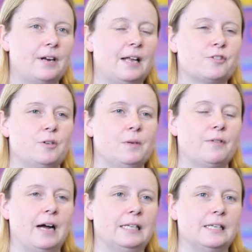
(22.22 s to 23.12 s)
classroom you'd
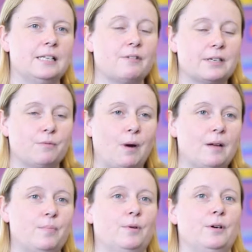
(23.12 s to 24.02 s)
find an interactive
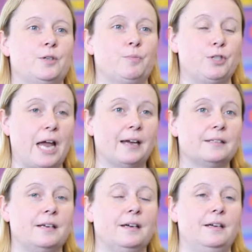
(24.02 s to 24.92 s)
whiteboard,
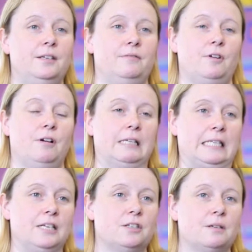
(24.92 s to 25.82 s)
projector, you've got a
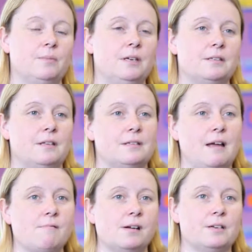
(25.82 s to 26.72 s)
teacher's computer that's
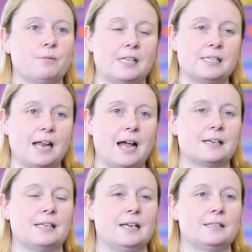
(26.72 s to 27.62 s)
networked with internet
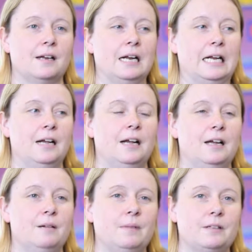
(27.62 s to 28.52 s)
access,
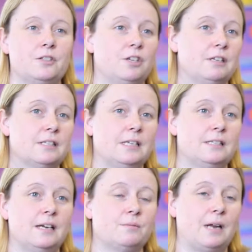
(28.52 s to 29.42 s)
and students
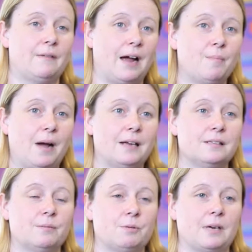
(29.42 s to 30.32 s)
these days would have
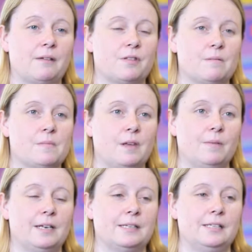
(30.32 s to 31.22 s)
iPads which would give them the
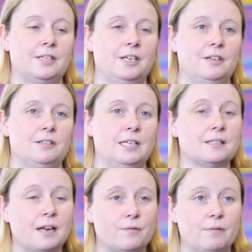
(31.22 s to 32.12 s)
ability to use the
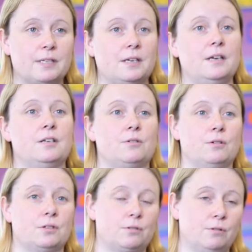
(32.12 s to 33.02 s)
internet for research
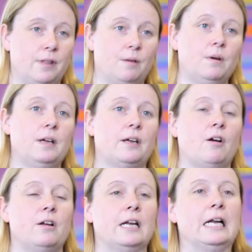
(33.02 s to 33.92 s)
or to store their work
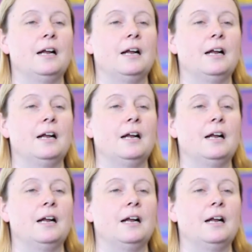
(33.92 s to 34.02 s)
on.